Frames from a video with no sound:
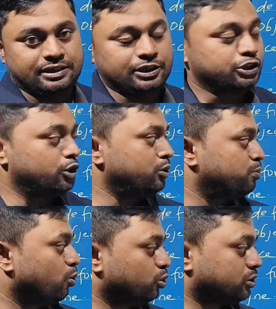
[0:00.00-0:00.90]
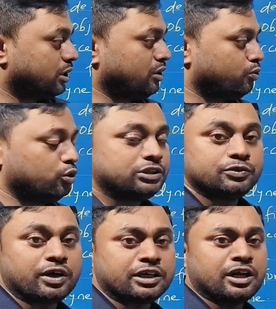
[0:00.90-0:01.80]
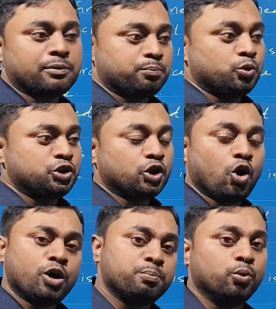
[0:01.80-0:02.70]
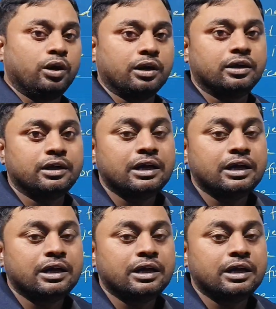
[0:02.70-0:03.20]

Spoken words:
You shall know force is what? Push or pull.